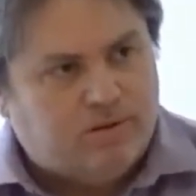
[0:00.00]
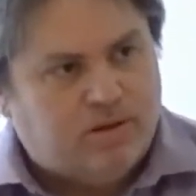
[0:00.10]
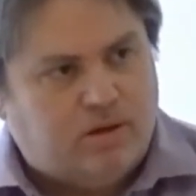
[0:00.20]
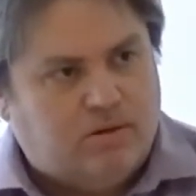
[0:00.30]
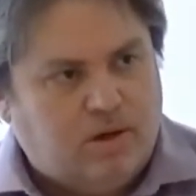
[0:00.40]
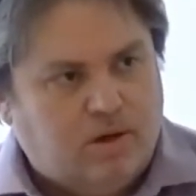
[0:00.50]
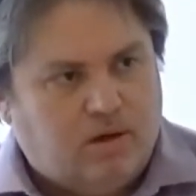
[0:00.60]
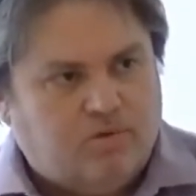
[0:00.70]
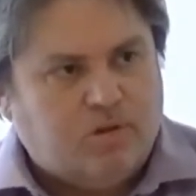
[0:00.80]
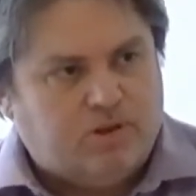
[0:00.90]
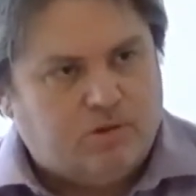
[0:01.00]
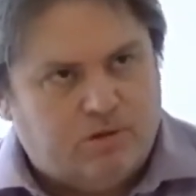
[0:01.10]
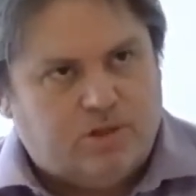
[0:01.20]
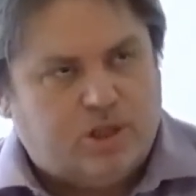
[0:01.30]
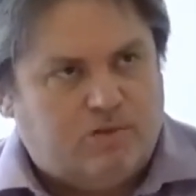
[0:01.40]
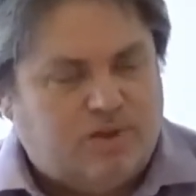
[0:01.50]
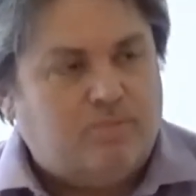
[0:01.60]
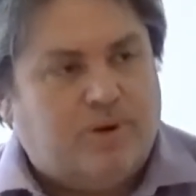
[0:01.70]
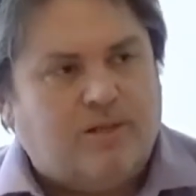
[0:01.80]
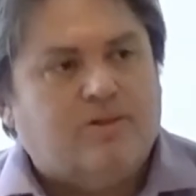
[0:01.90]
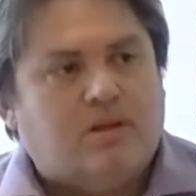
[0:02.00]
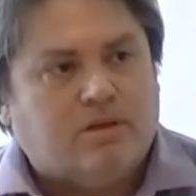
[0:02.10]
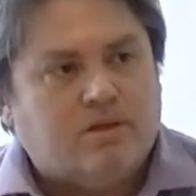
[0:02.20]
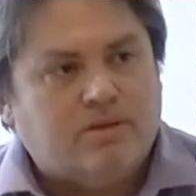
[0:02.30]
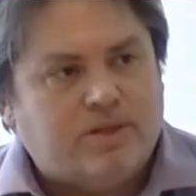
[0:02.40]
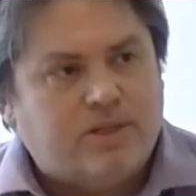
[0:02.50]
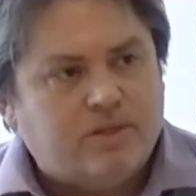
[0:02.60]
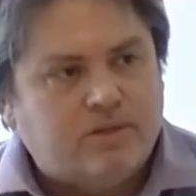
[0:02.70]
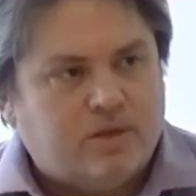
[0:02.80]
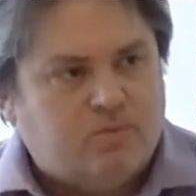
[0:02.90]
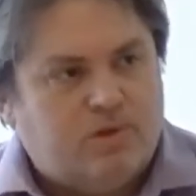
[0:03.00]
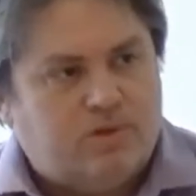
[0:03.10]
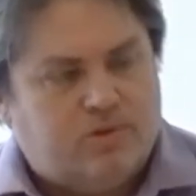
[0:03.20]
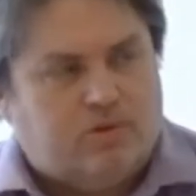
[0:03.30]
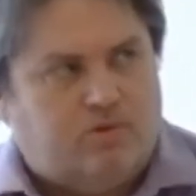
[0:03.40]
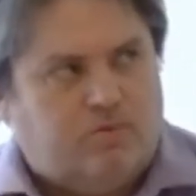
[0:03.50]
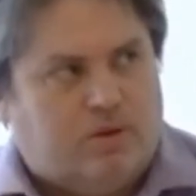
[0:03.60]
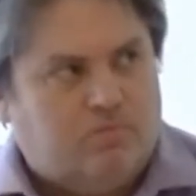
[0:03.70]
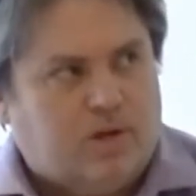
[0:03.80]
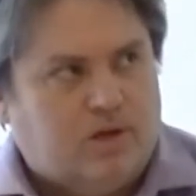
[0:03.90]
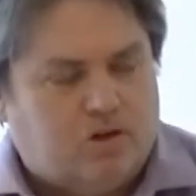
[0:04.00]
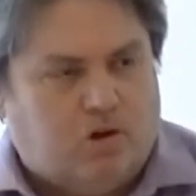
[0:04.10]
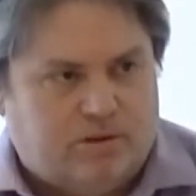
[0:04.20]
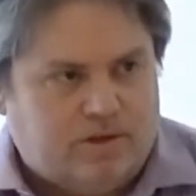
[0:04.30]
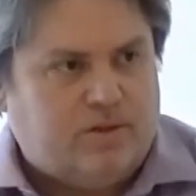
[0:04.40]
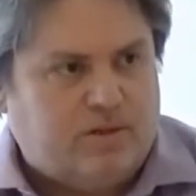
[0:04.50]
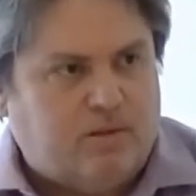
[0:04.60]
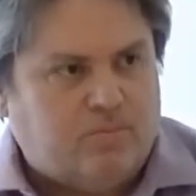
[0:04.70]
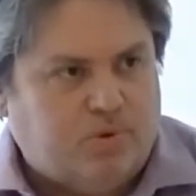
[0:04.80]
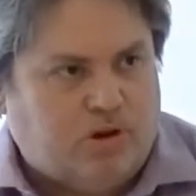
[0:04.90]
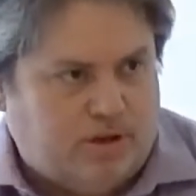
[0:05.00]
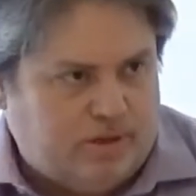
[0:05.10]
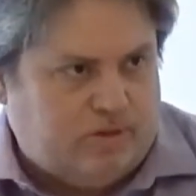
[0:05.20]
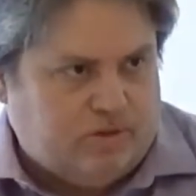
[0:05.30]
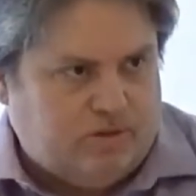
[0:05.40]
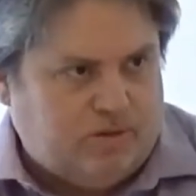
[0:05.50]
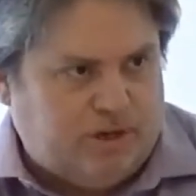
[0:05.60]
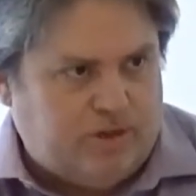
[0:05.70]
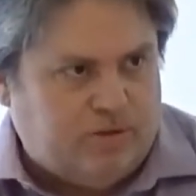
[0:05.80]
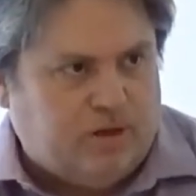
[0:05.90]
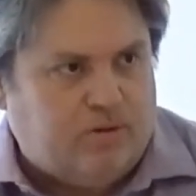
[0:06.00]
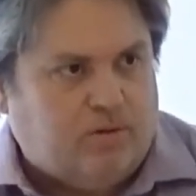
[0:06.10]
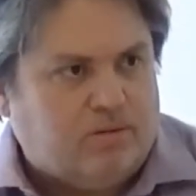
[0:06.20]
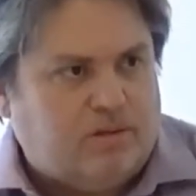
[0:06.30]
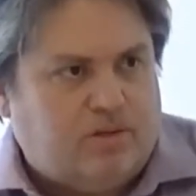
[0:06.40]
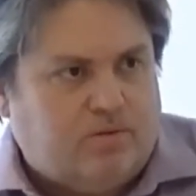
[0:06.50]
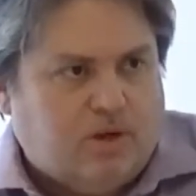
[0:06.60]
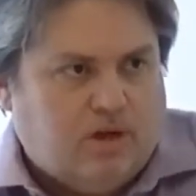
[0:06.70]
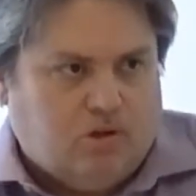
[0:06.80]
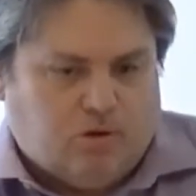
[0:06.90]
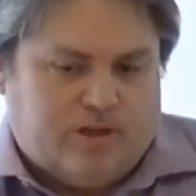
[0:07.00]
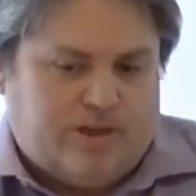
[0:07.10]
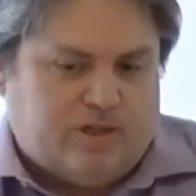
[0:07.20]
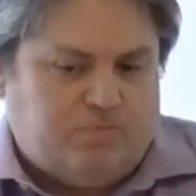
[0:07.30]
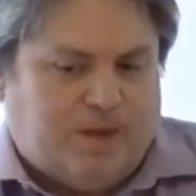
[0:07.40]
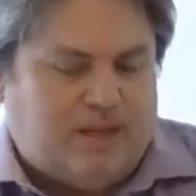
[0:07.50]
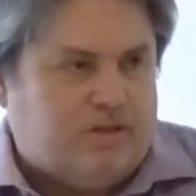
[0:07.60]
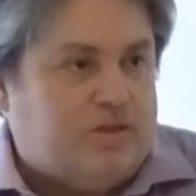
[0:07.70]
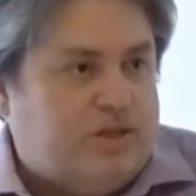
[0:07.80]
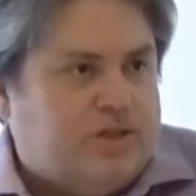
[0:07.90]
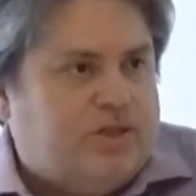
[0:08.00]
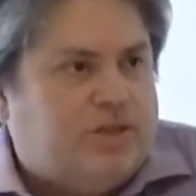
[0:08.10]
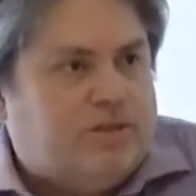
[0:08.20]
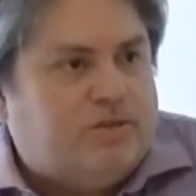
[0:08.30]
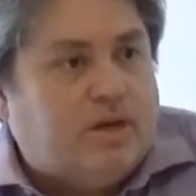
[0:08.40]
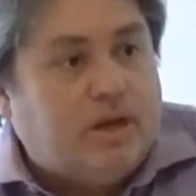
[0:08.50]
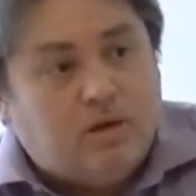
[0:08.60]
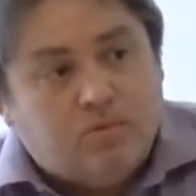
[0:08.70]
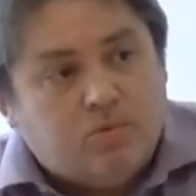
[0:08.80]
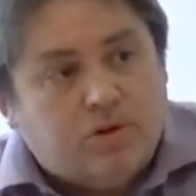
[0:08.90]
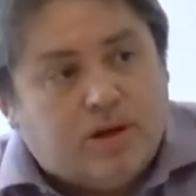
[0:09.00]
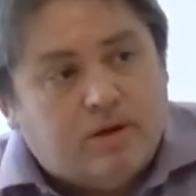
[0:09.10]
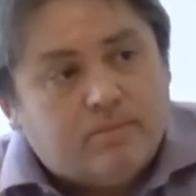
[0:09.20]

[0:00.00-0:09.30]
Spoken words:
So I thought you achieved that balance in a the dishes. So were you sort of cognizant of that prior to sort of the menu going on? Did you look at each balance in each dish and how it would work out?